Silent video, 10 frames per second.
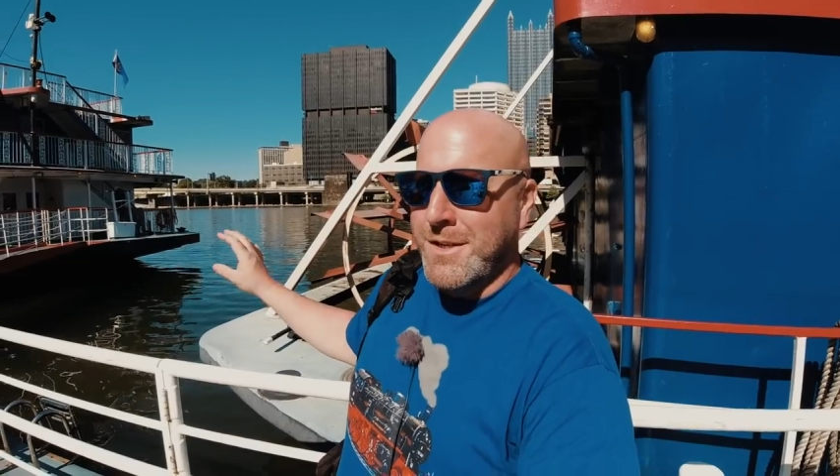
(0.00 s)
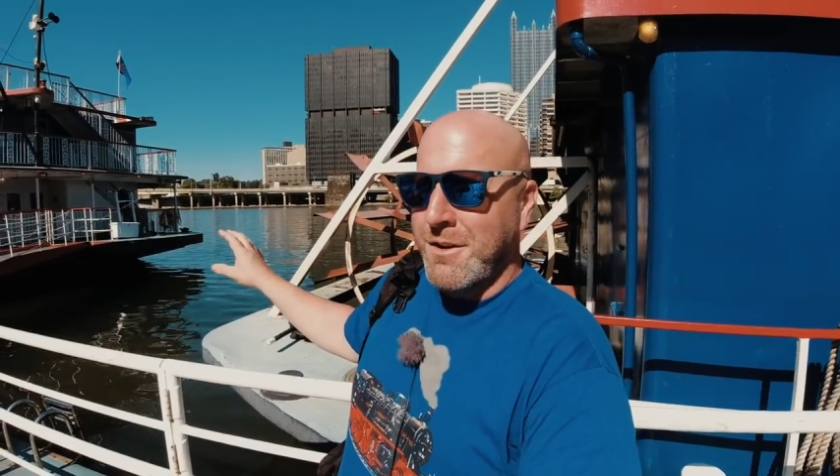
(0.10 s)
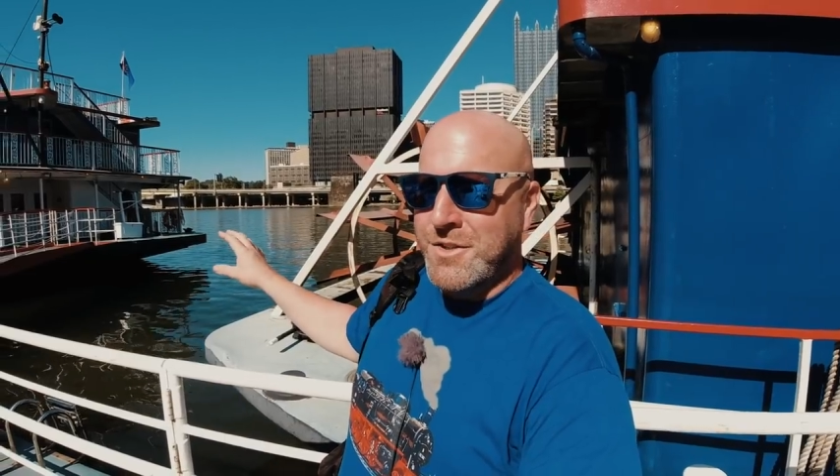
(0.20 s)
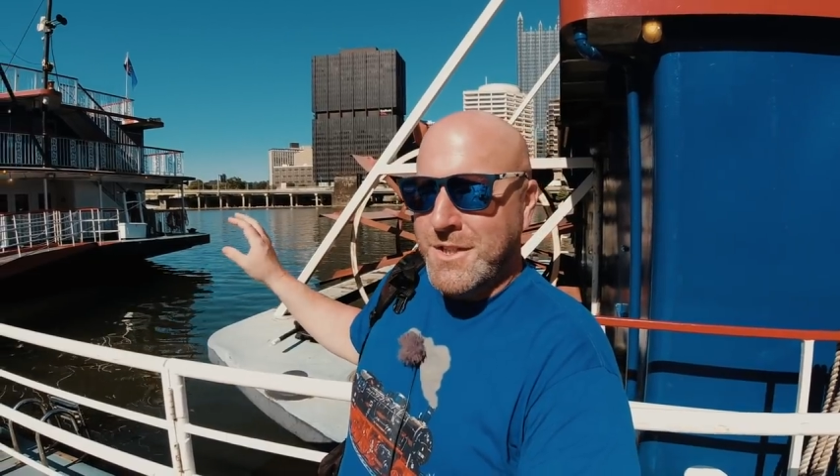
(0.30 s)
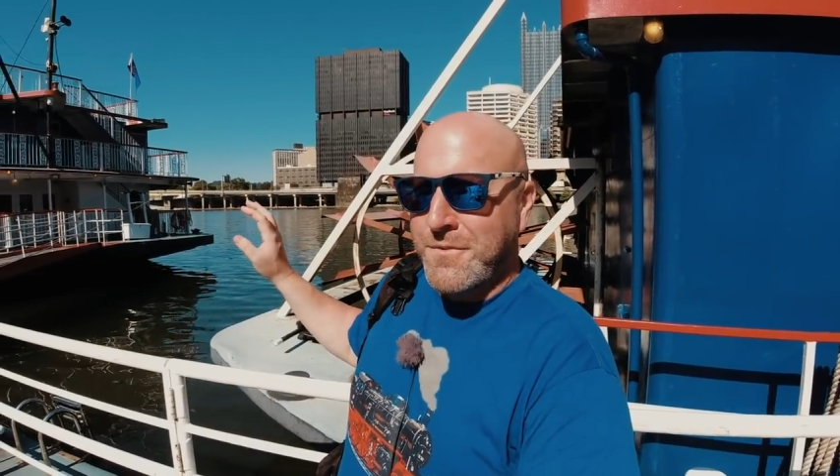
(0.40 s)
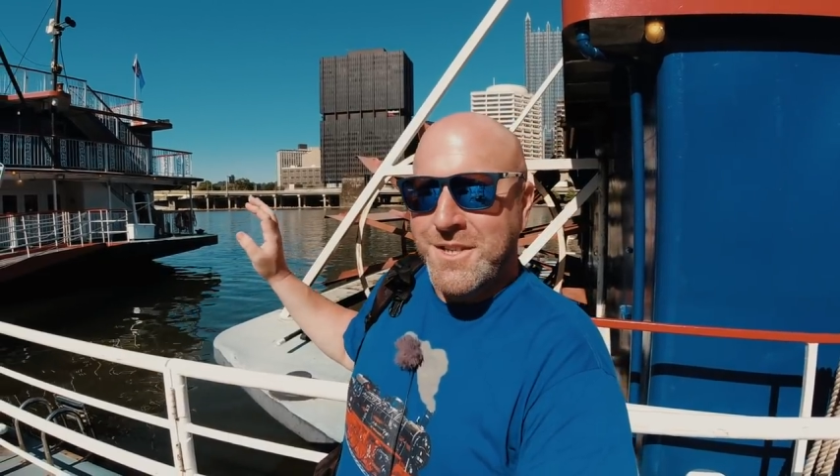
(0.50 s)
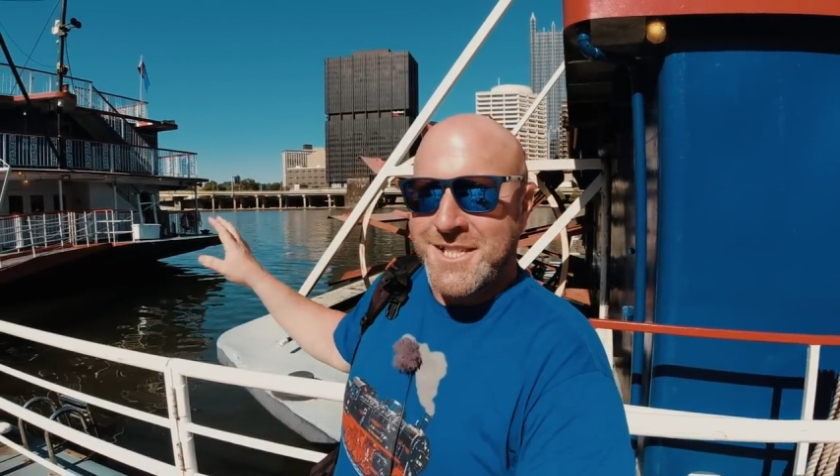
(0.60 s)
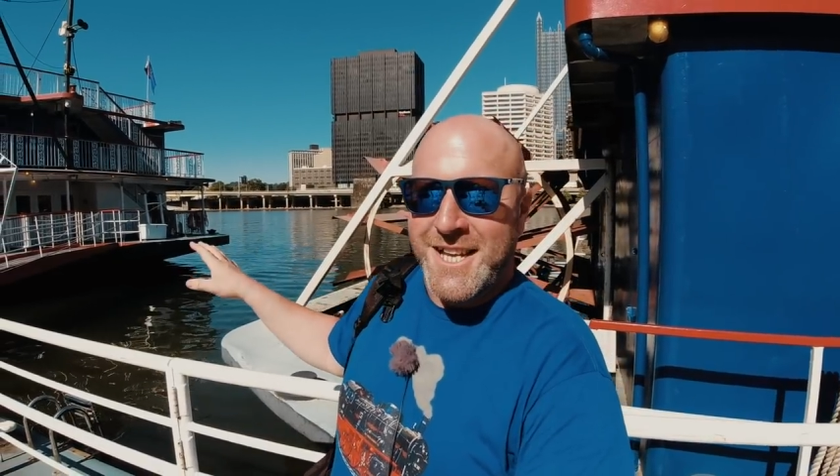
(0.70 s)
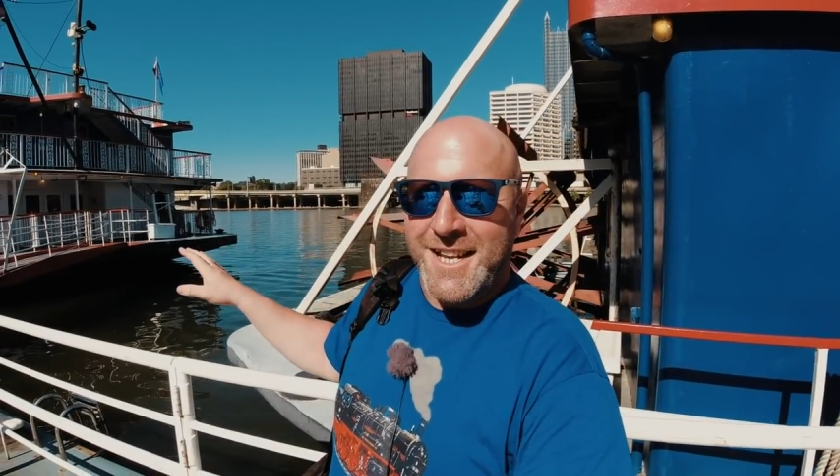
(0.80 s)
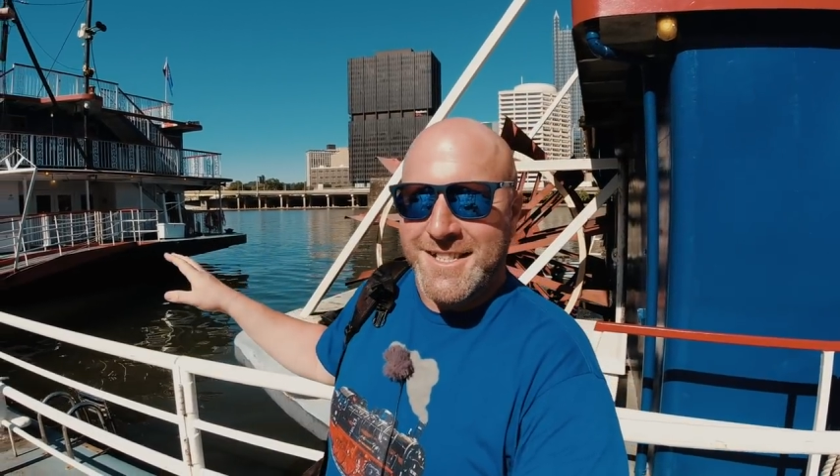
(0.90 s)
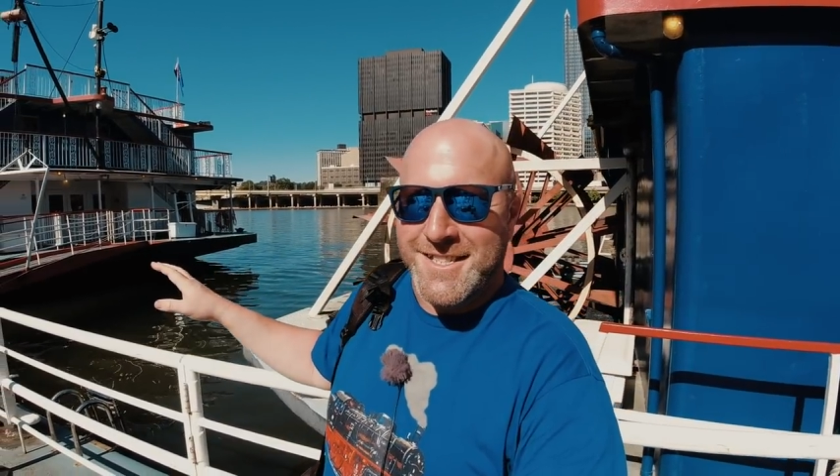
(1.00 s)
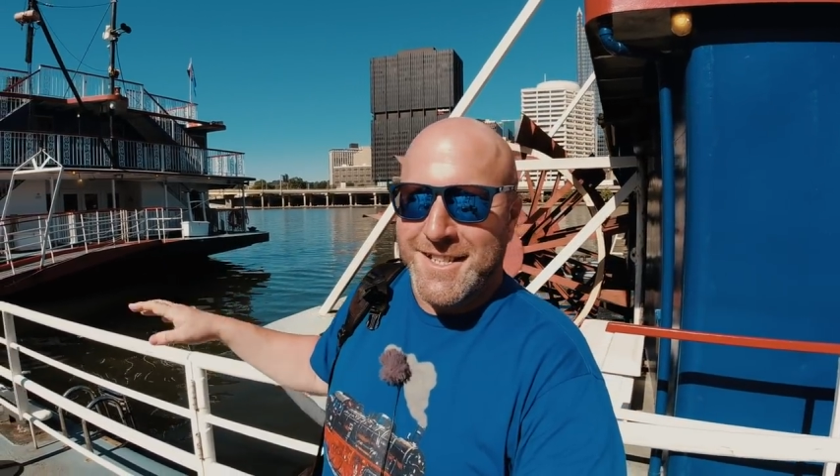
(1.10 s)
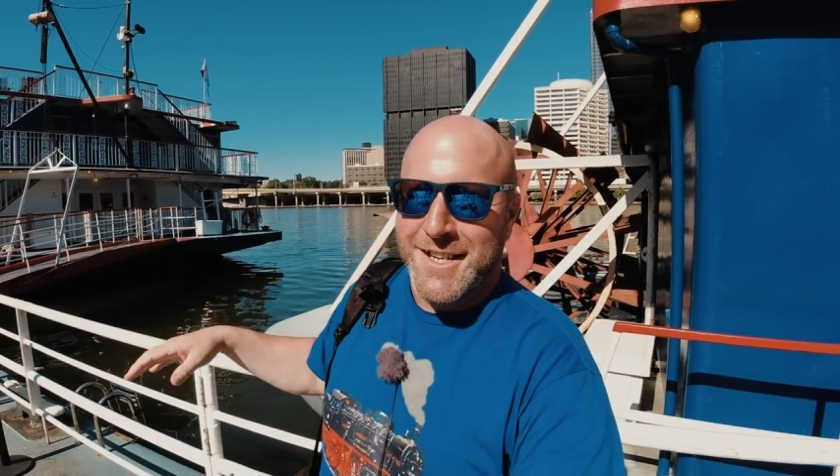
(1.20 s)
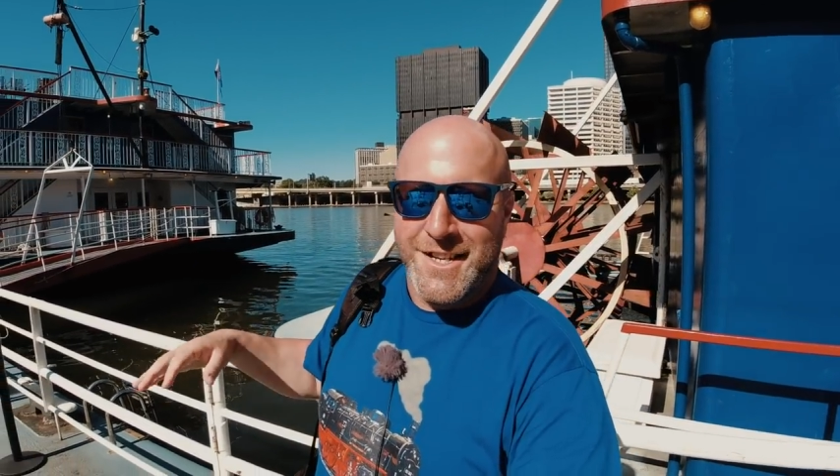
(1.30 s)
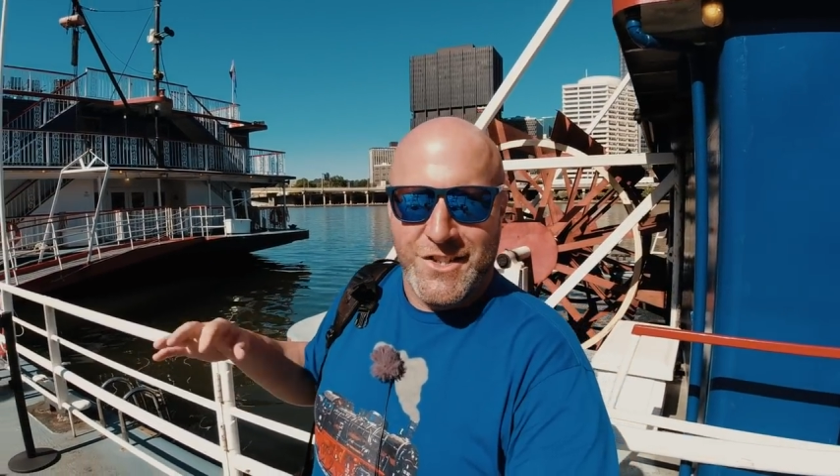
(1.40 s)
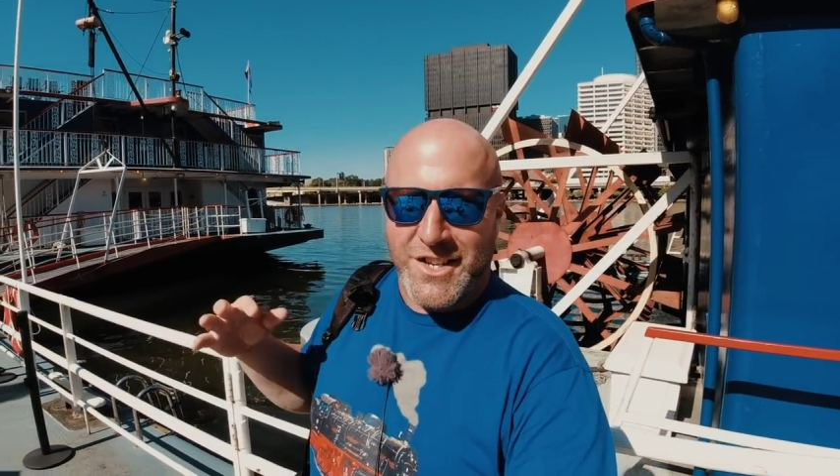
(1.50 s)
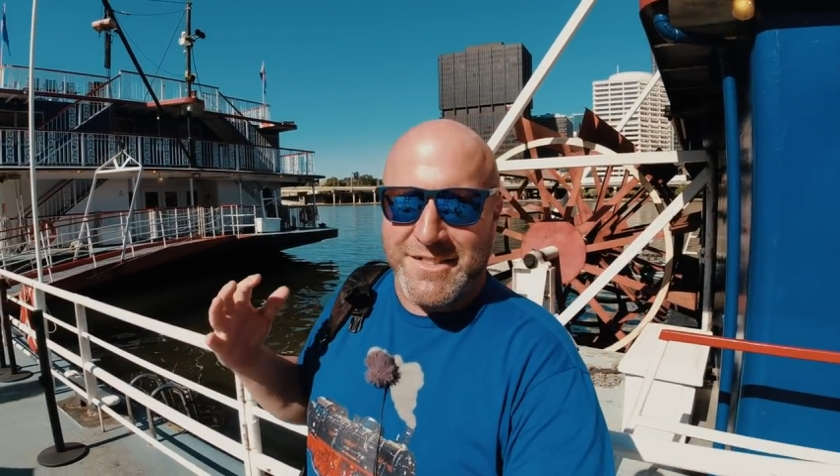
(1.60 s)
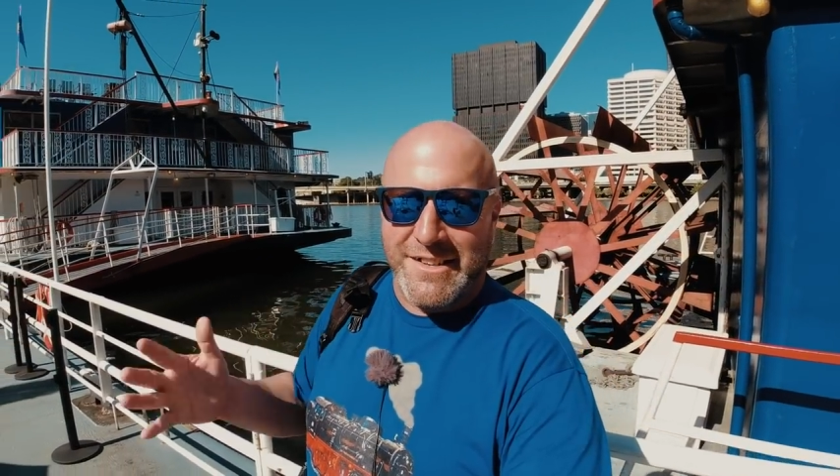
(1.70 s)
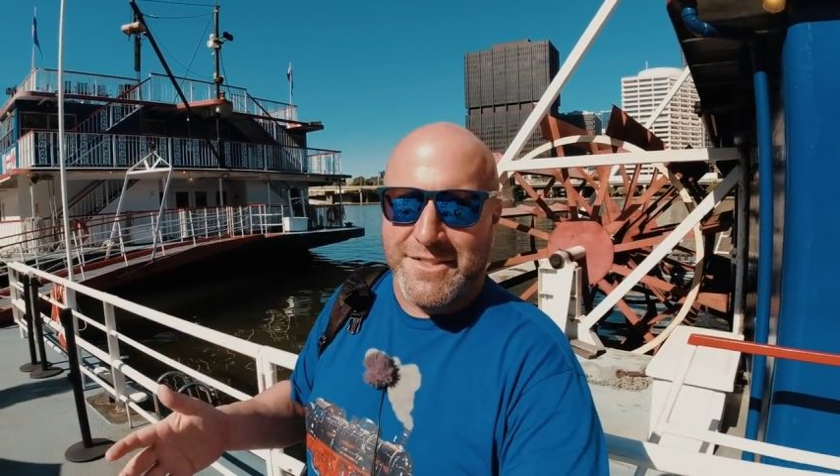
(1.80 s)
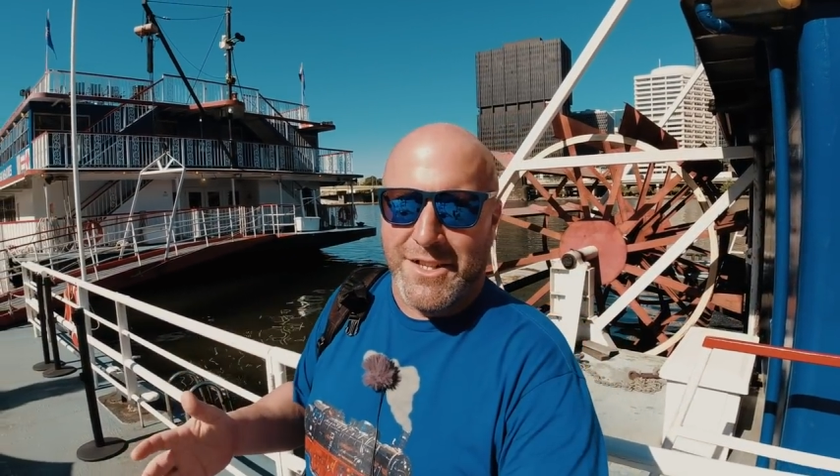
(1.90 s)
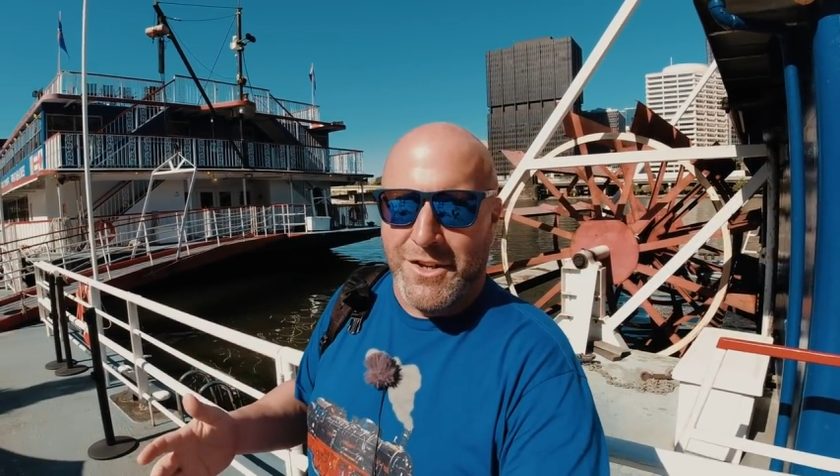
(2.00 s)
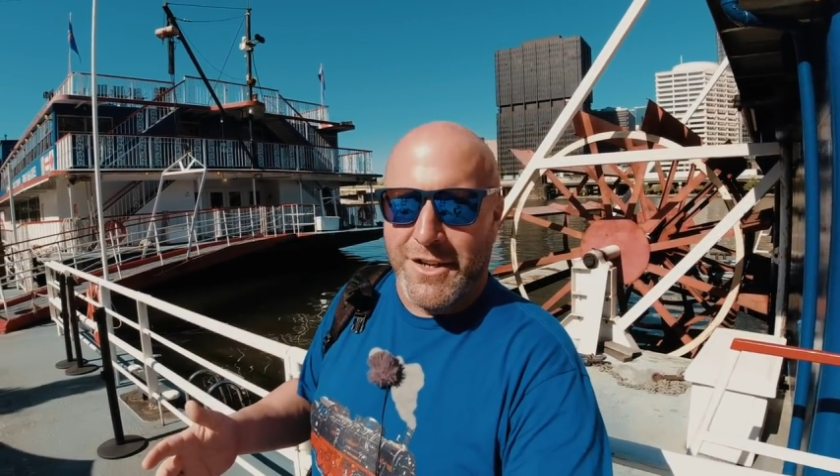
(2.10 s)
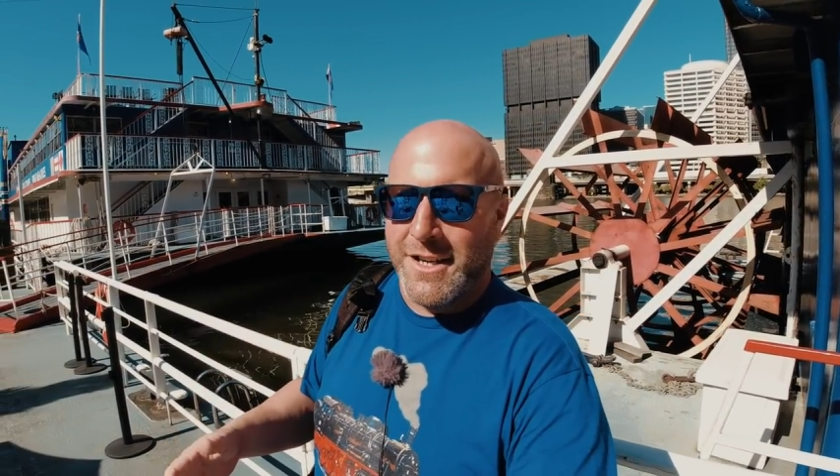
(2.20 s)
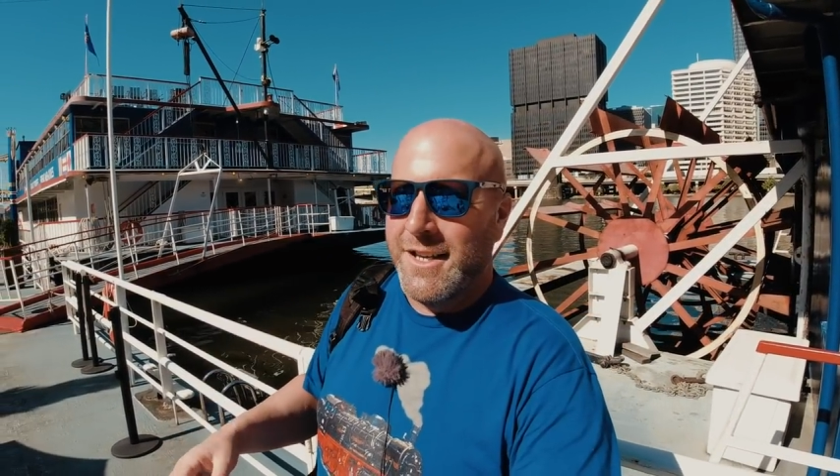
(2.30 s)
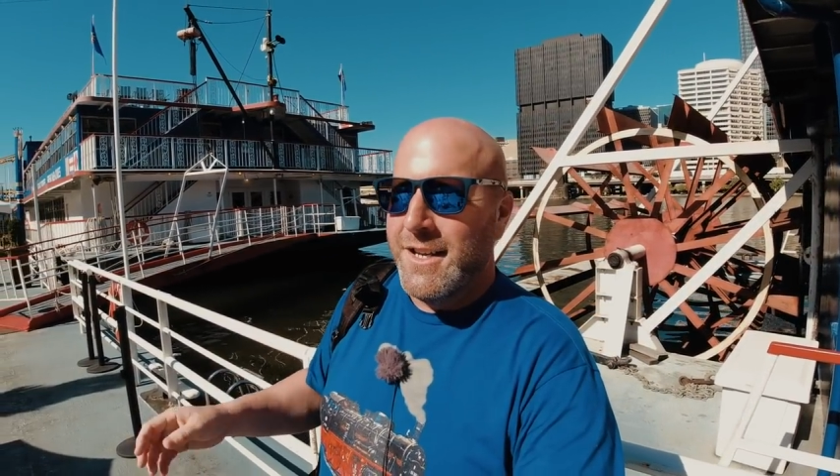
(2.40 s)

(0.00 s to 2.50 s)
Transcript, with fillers: but no, it's just for aesthetics. Just gives the look.